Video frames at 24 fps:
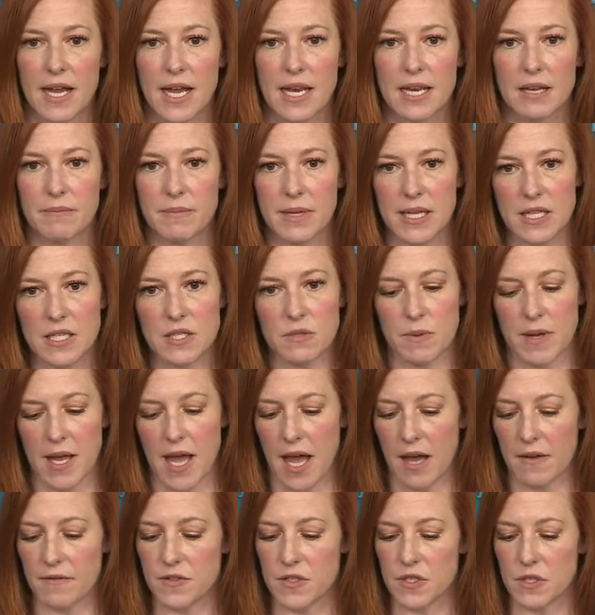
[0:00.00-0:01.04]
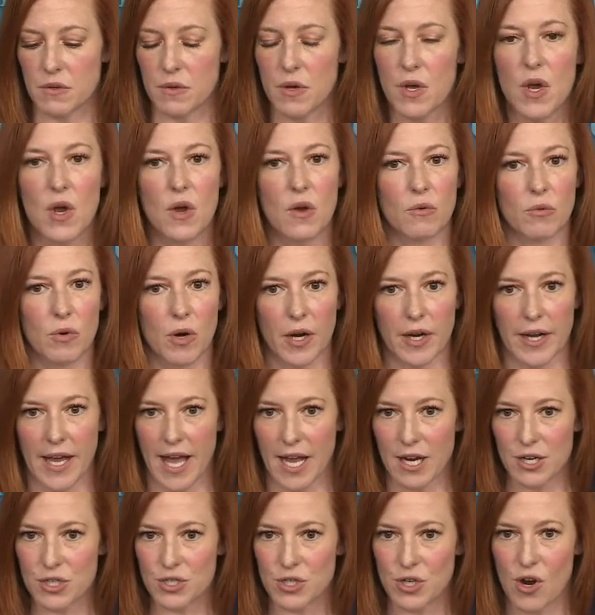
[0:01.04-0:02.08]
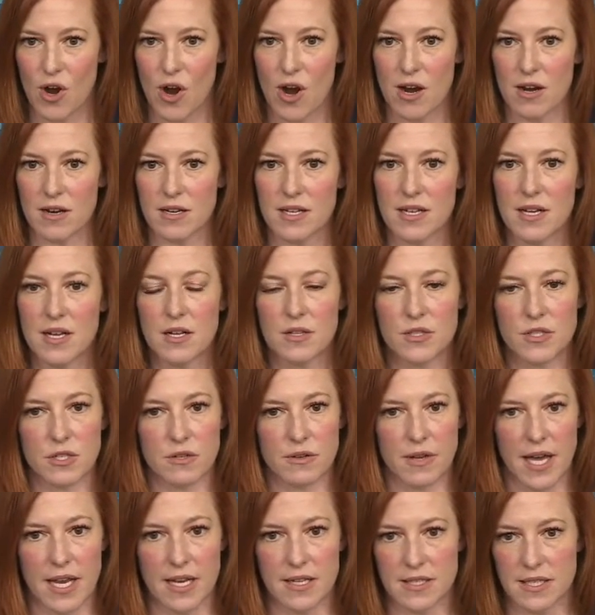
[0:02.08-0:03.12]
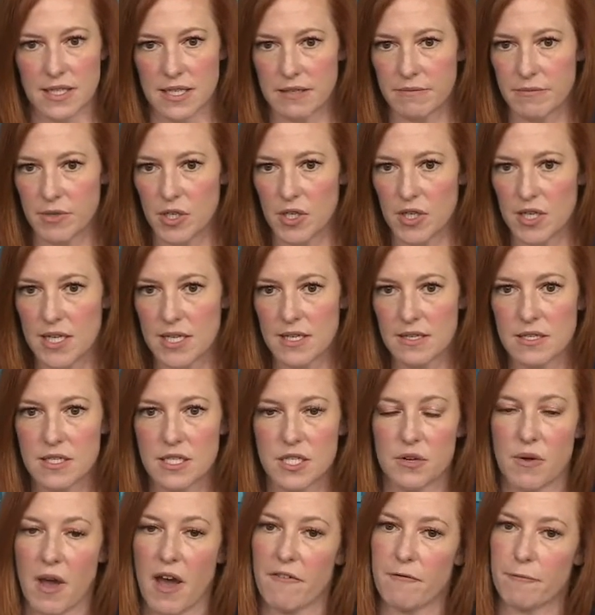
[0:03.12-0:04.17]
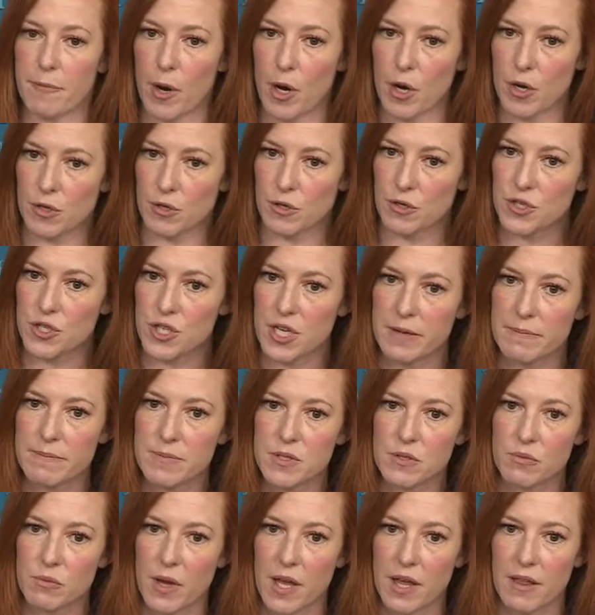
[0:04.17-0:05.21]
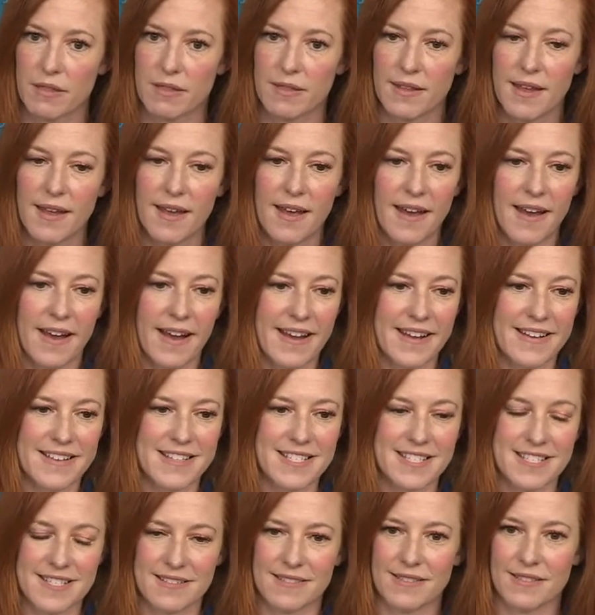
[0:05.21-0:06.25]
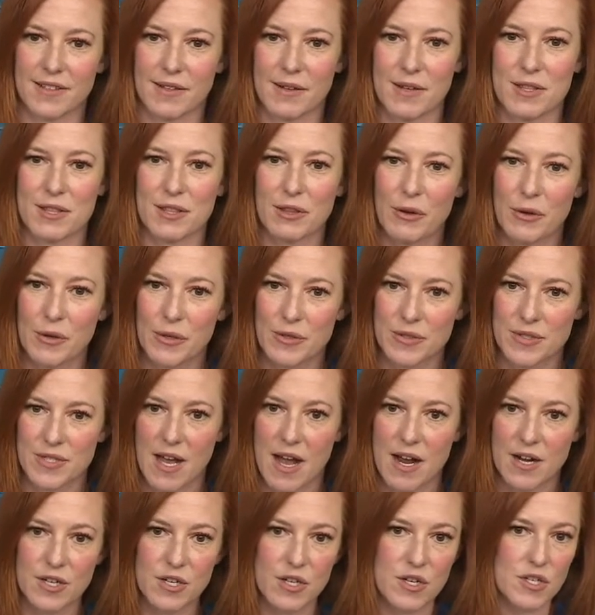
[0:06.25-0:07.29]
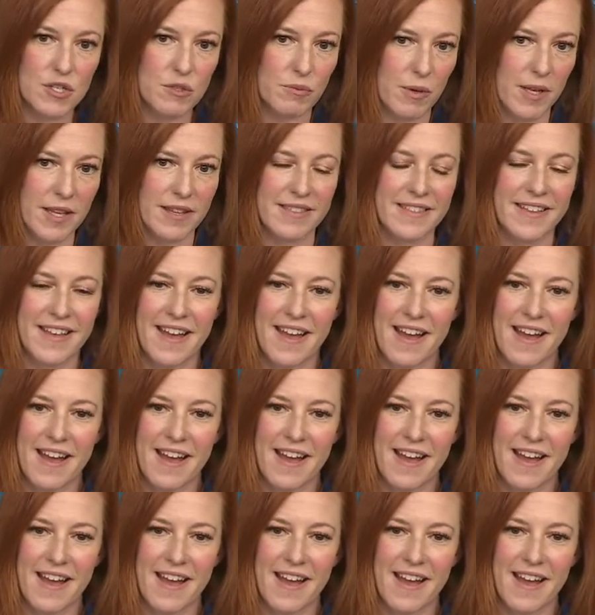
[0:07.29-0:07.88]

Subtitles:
And it means we have to work extra hard to get into communities, to have partnerships with local doctors, with